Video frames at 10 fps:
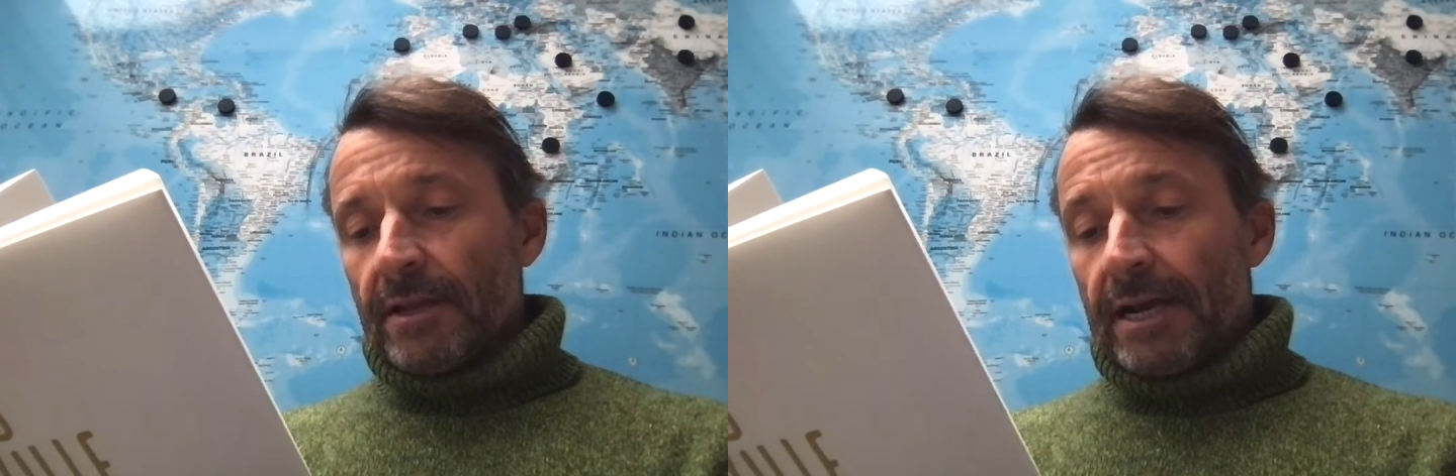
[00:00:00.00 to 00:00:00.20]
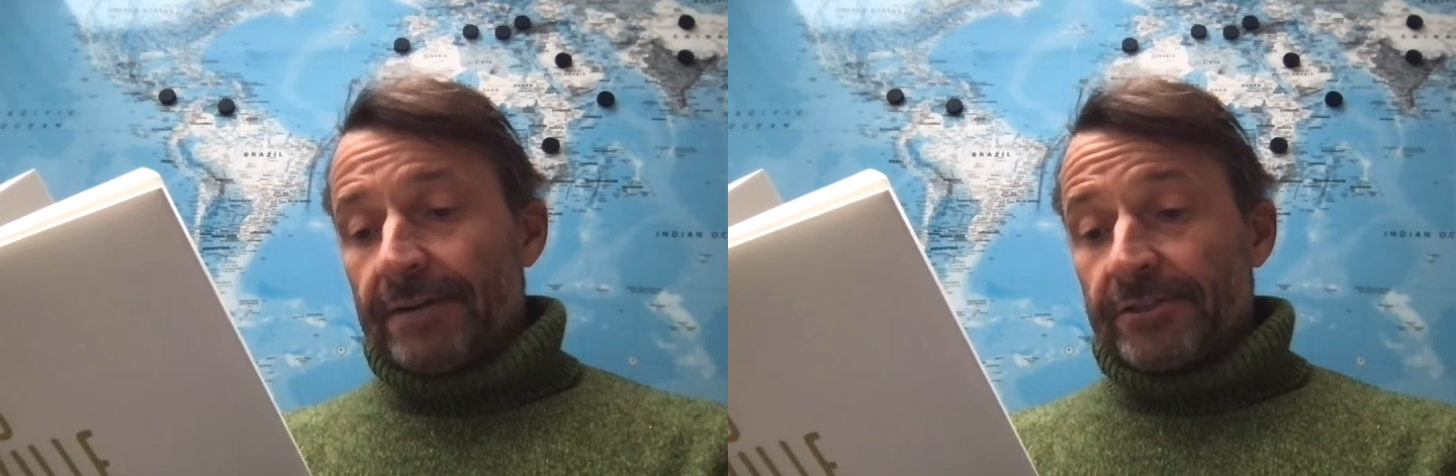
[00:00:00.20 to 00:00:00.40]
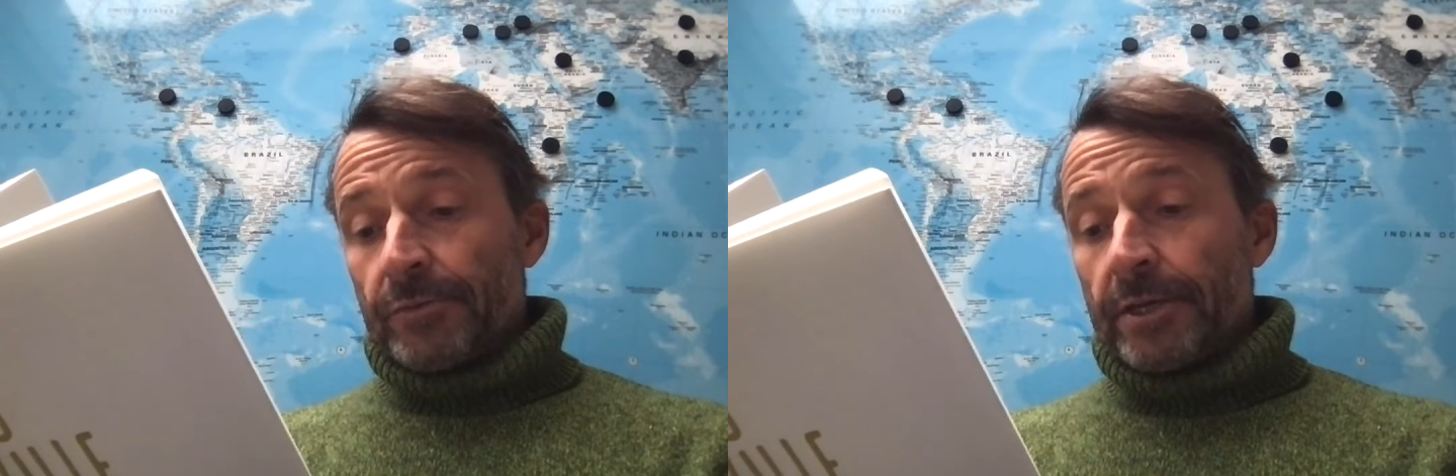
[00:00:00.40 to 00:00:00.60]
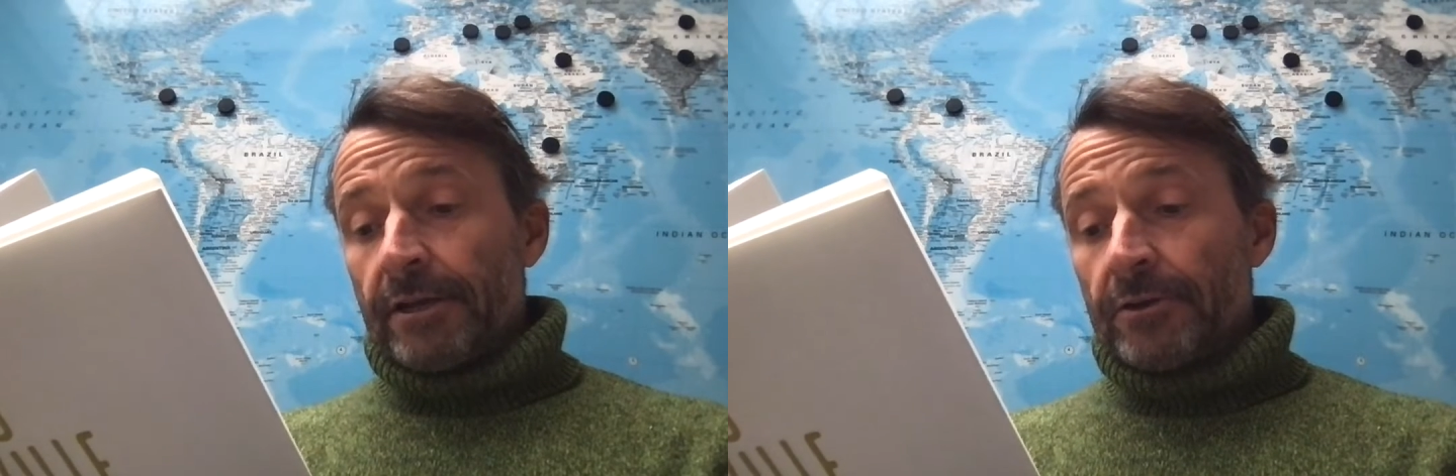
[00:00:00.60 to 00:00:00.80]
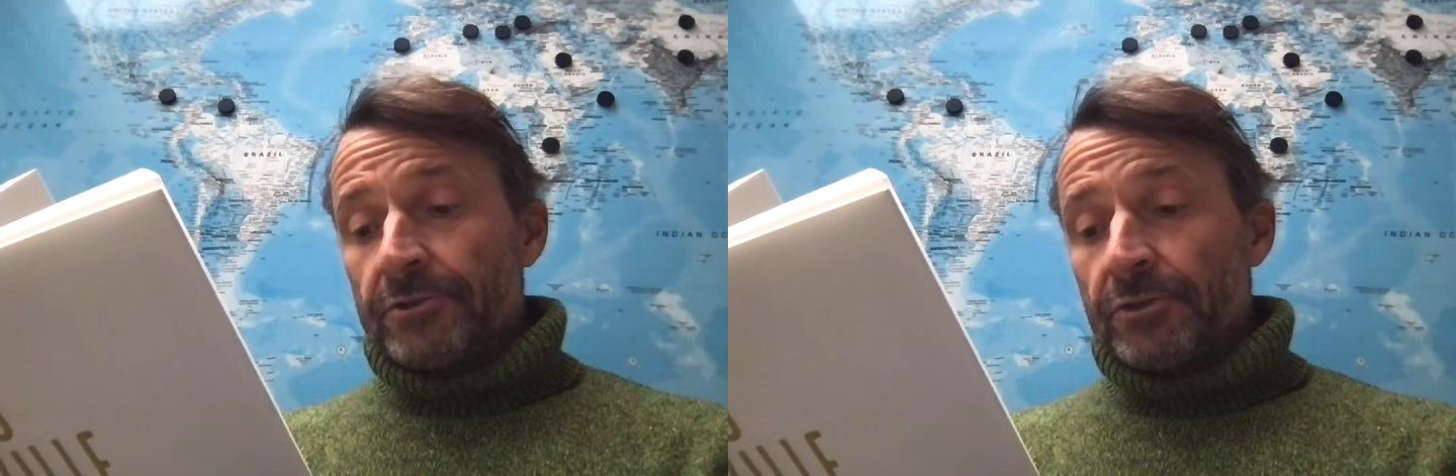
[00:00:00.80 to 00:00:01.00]
After we
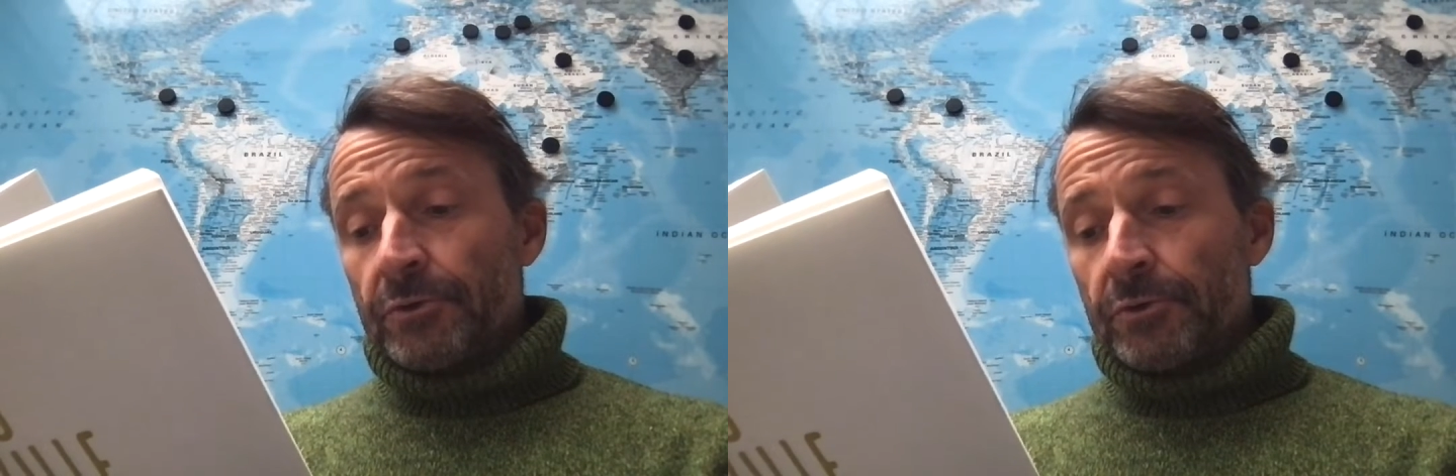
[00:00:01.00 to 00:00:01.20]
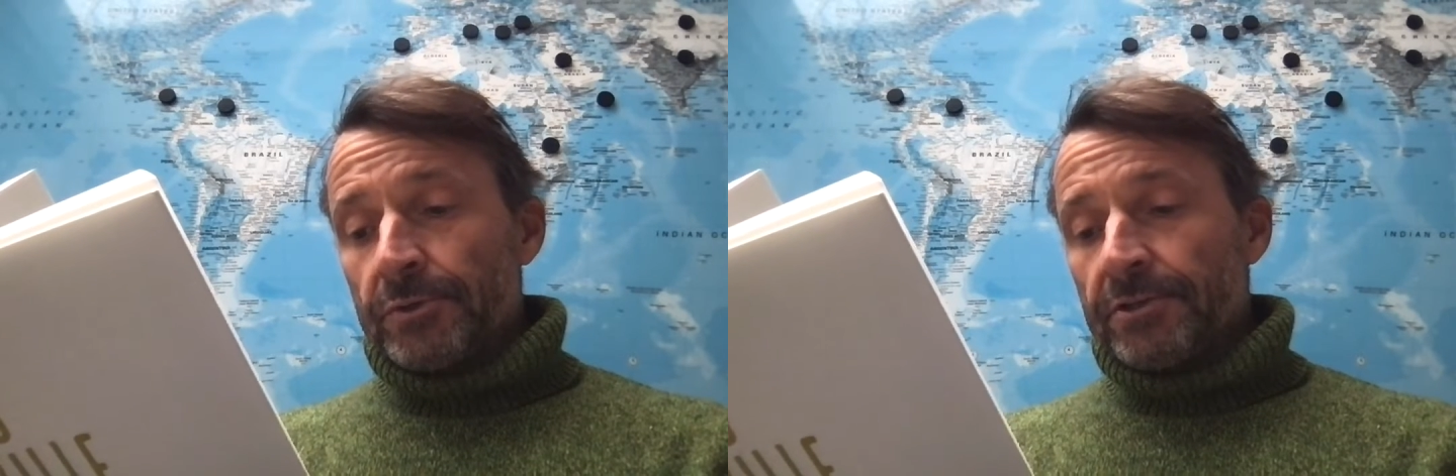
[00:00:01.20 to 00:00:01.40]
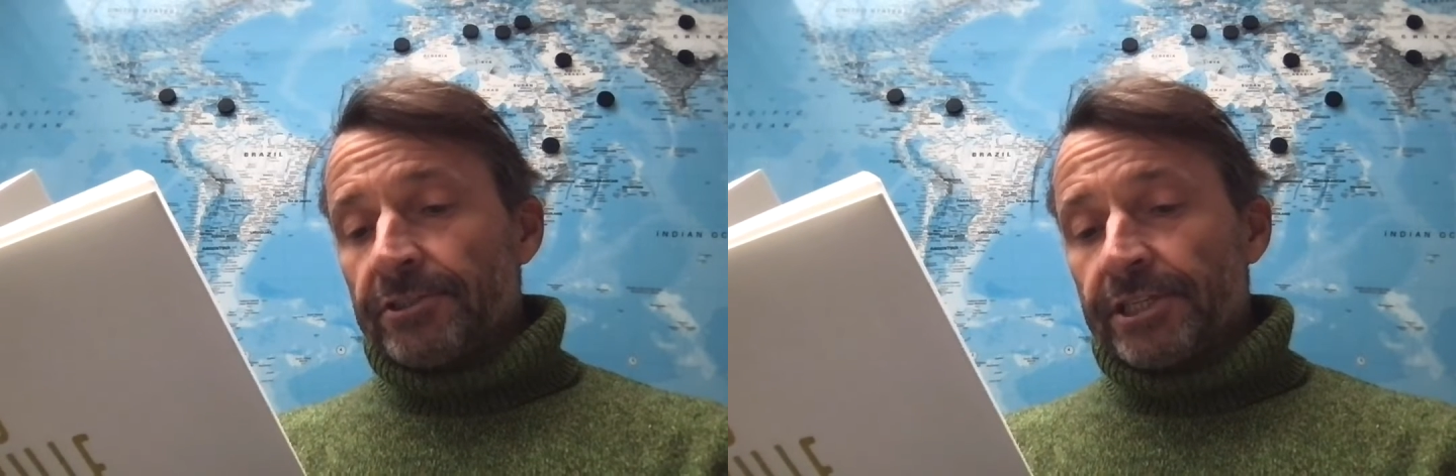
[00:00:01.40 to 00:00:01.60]
close the doors,